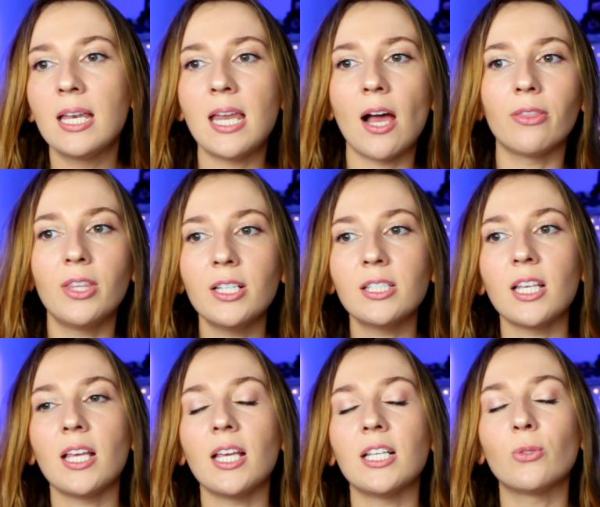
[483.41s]
Now this
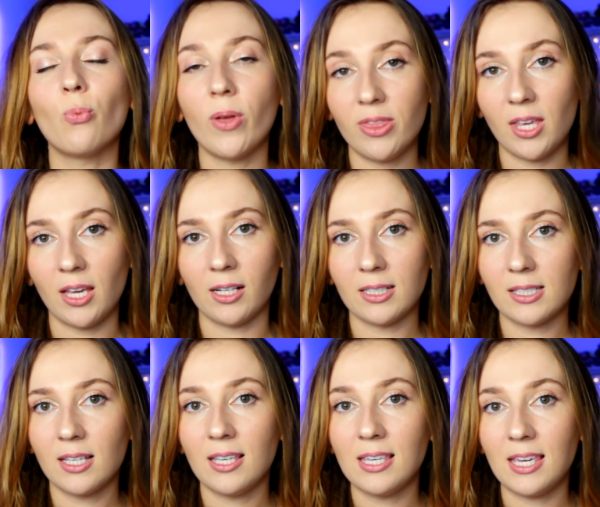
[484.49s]
is when
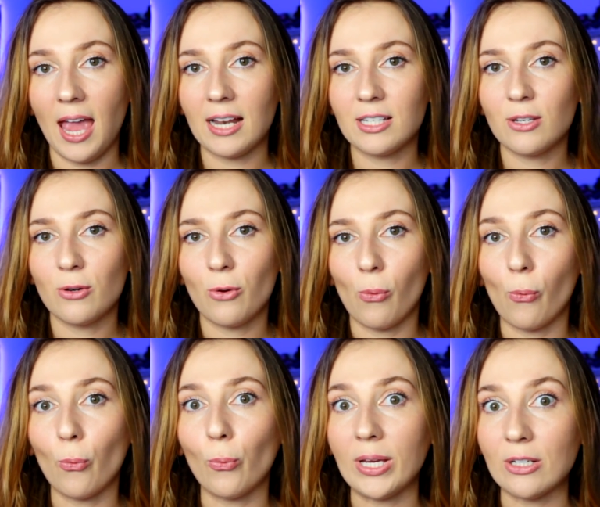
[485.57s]
things get
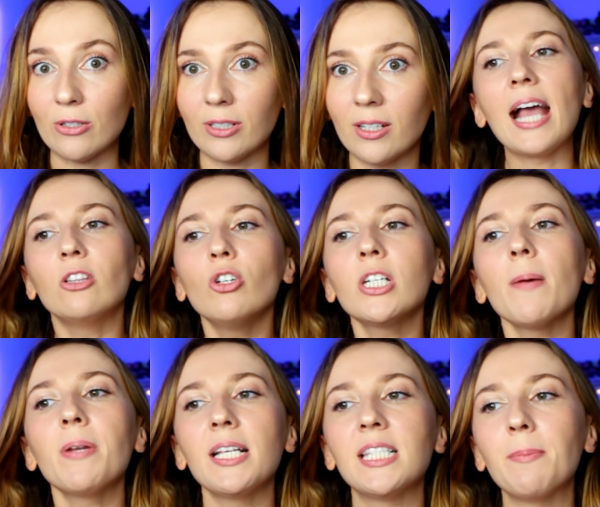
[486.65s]
weird. I look up
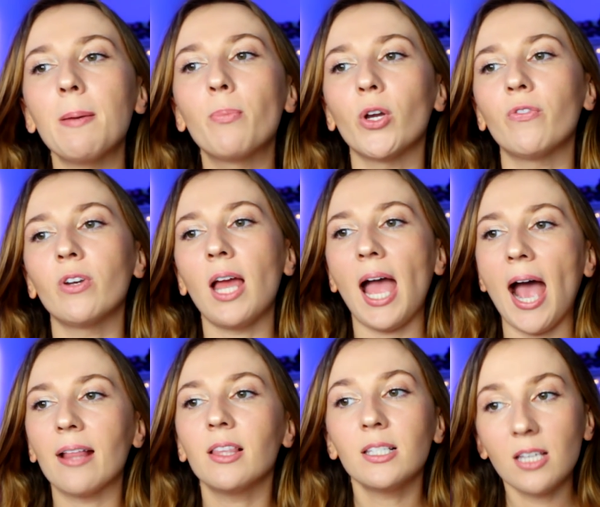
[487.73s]
and I see my boyfriend
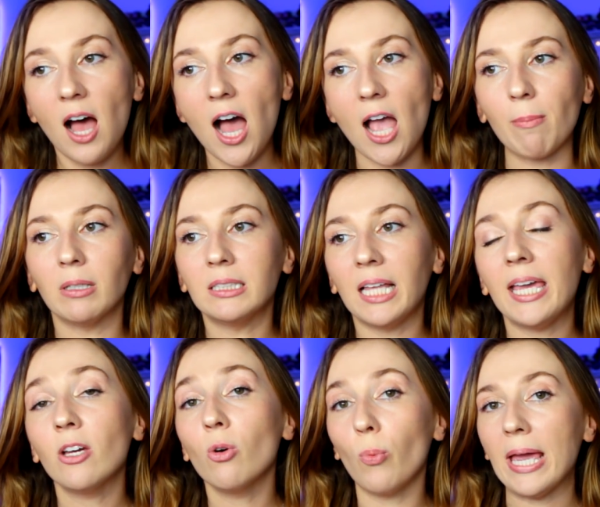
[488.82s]
at the time
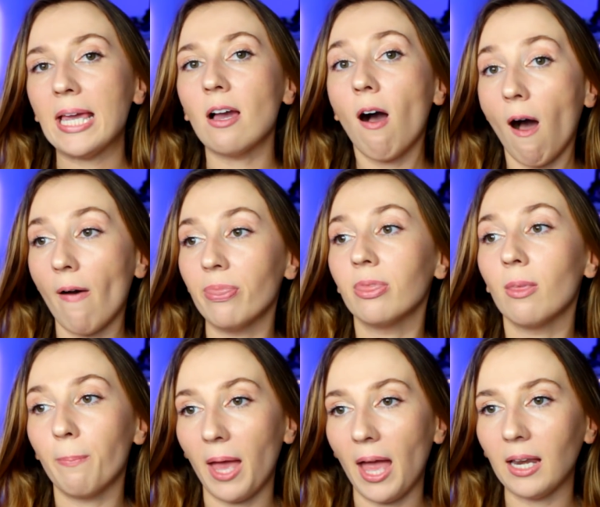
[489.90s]
laying awake on the
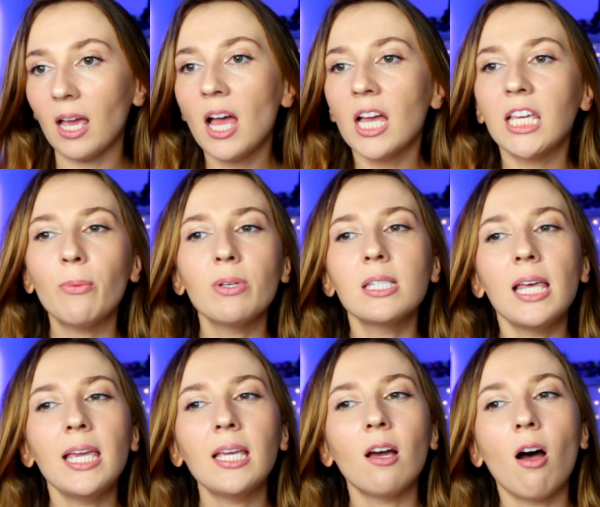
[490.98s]
bed. He was
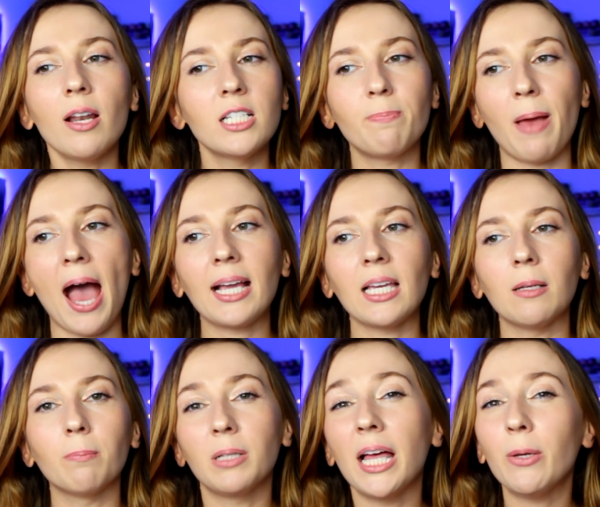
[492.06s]
laying on his back
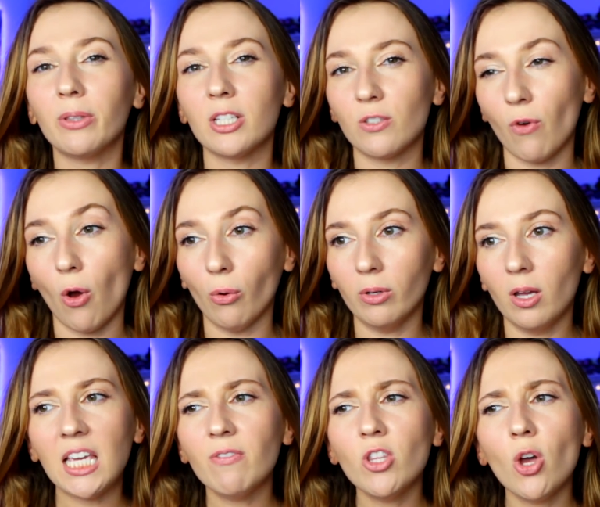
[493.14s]
and playing with his phone.
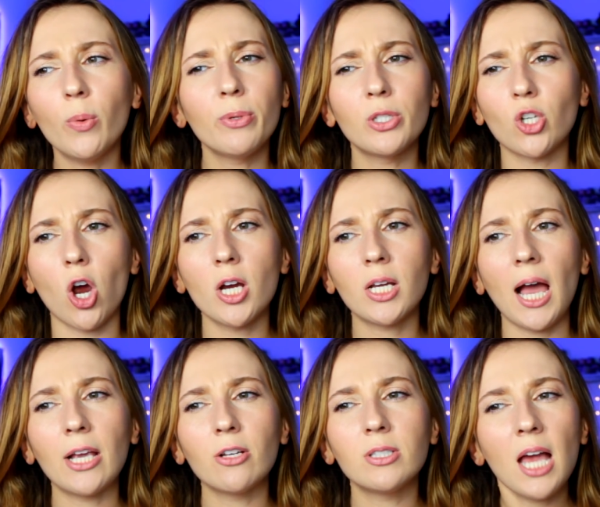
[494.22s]
Even though it was dark,
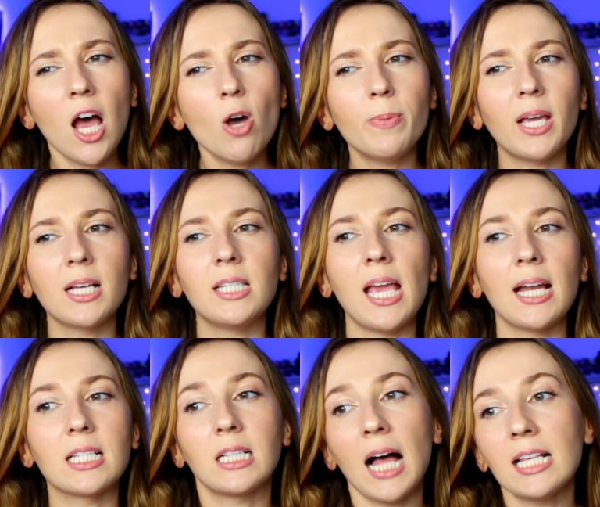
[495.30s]
I could tell because he had
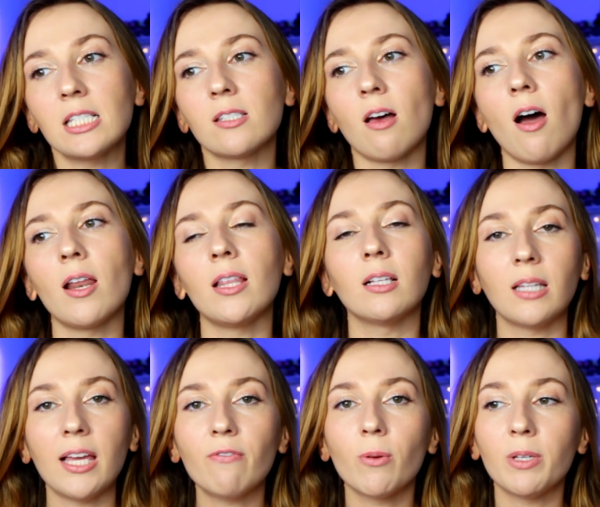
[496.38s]
his glasses on and the
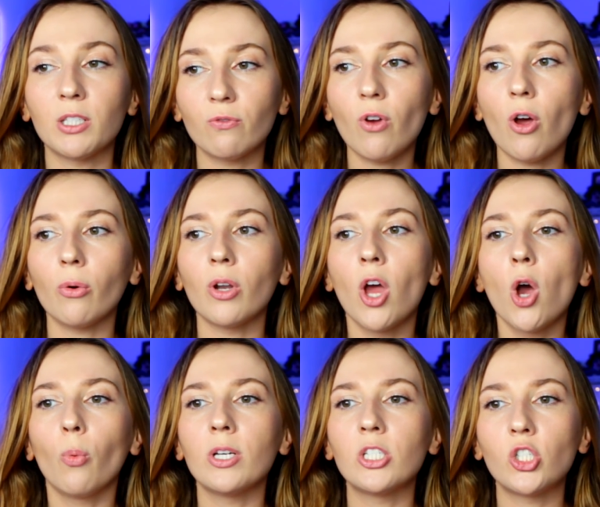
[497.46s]
light from his phone
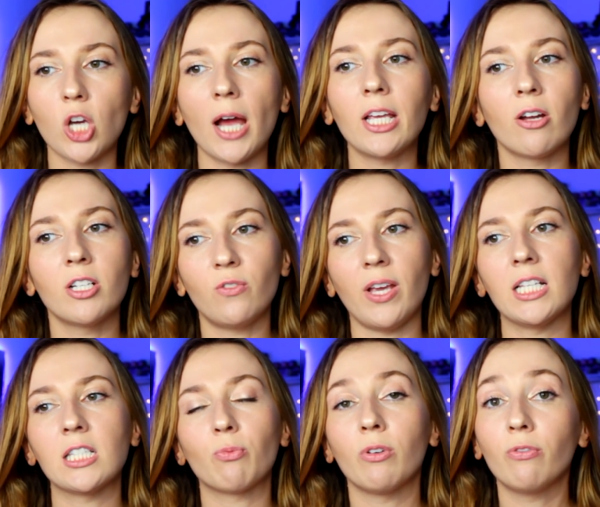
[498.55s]
was shining on his
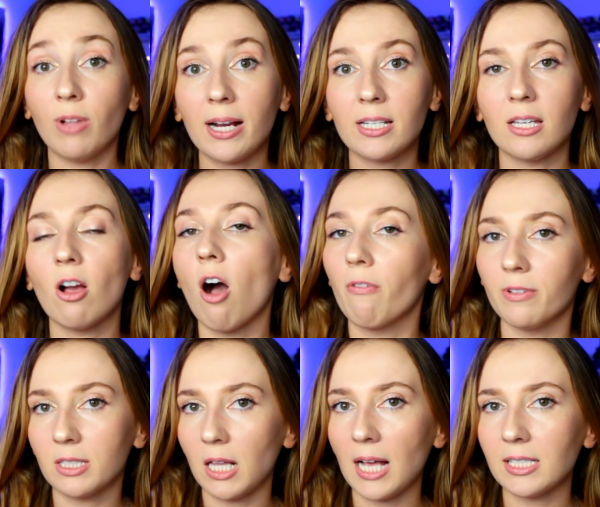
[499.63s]
face, reflecting off
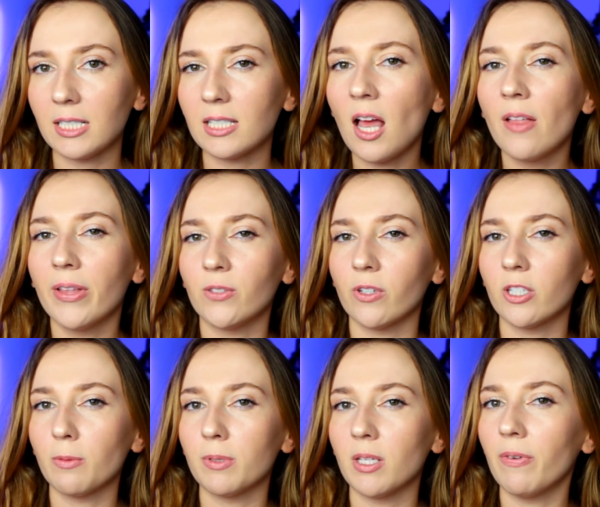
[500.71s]
his glasses. That's very
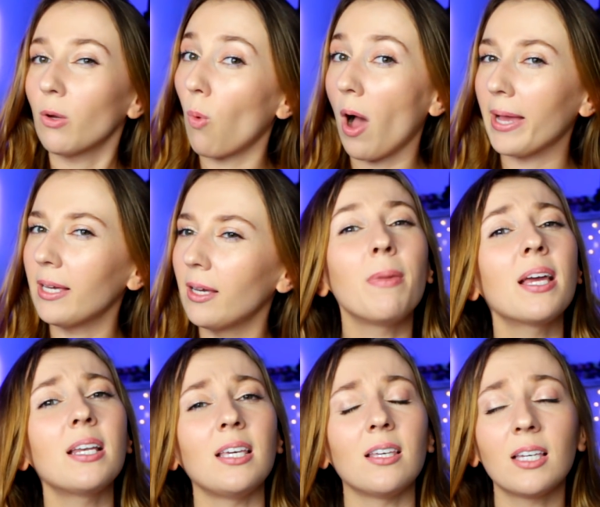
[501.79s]
specific. Why?
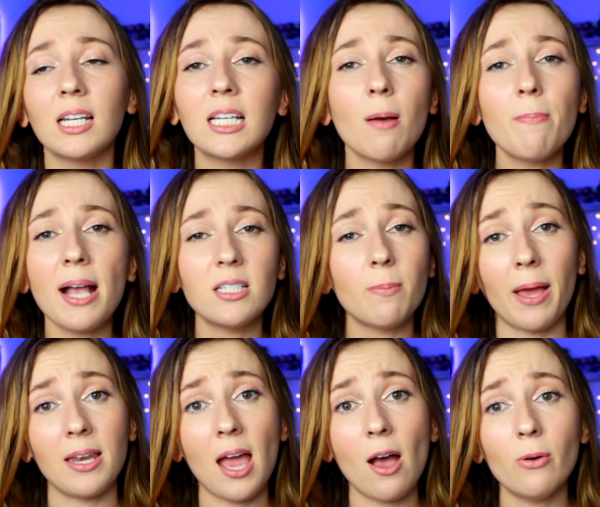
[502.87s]
Manny, can I come back to
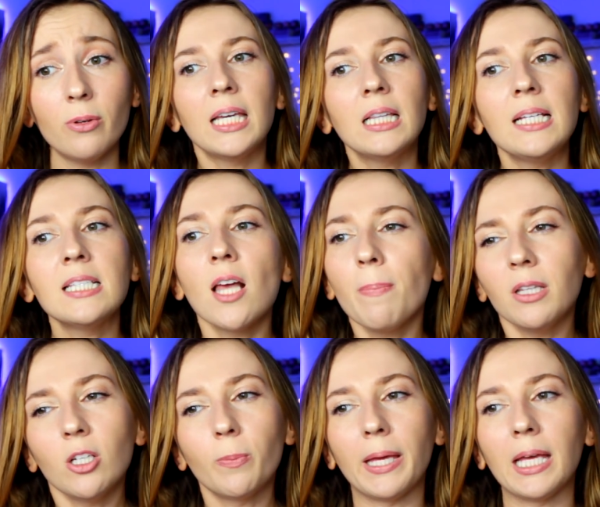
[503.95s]
bed now? He leans up a
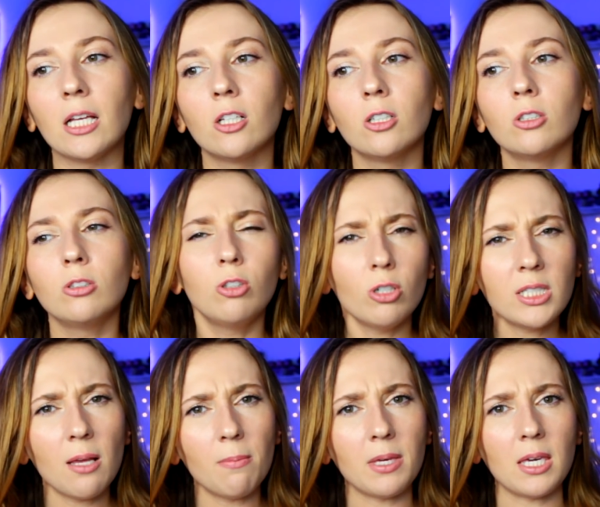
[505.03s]
little bit, looks
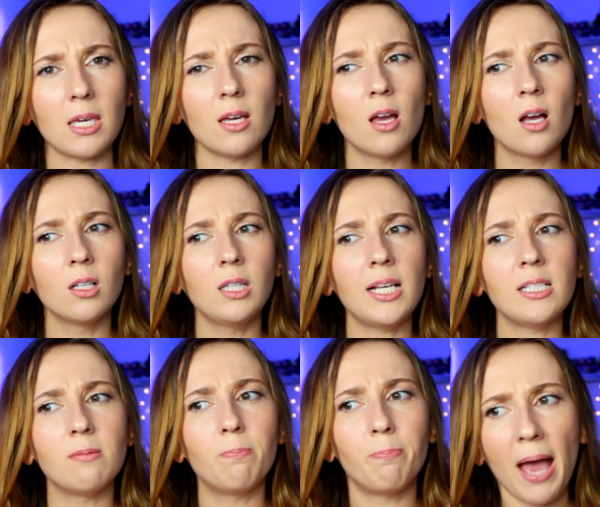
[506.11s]
at me,
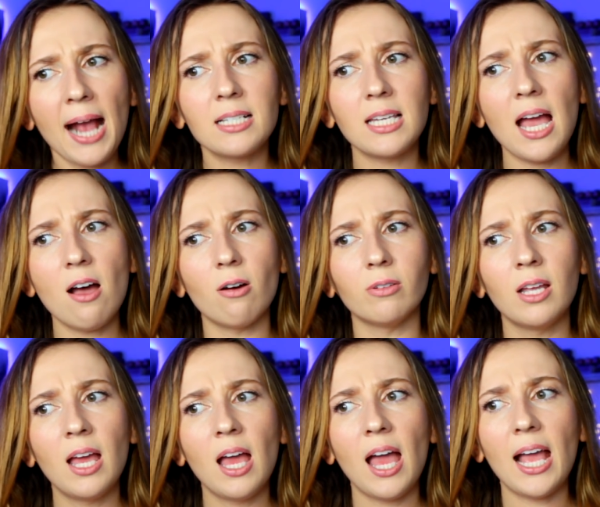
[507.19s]
lays back down,
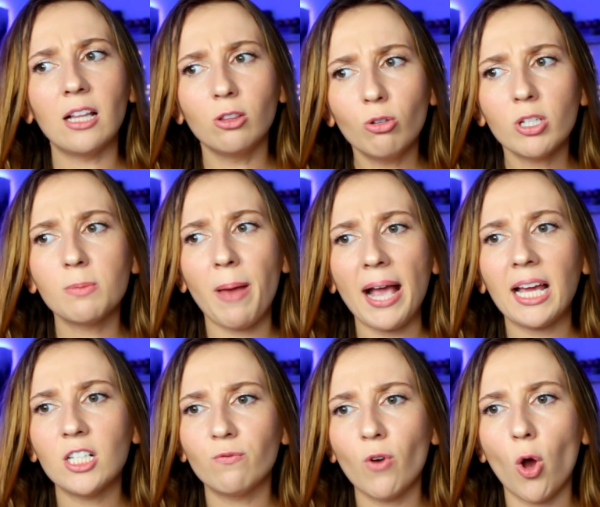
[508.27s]
and looks back at
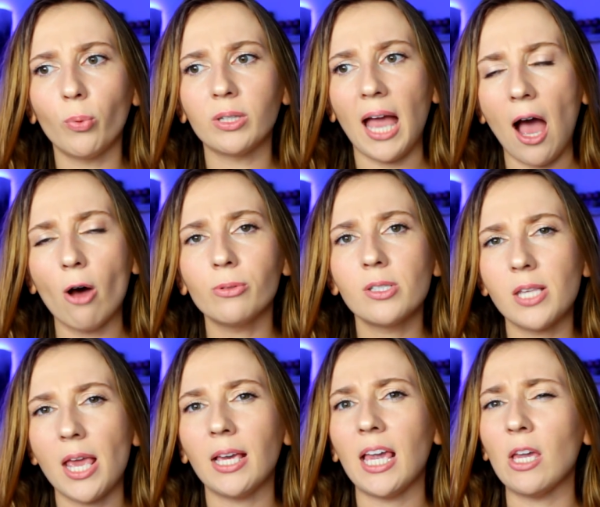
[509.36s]
his phone without
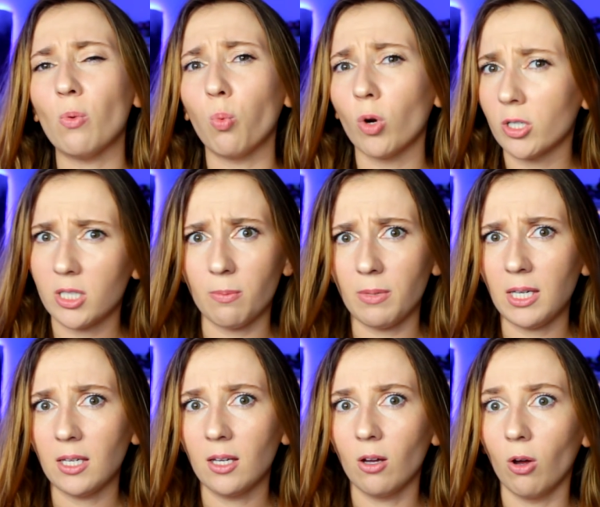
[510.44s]
saying a word to me.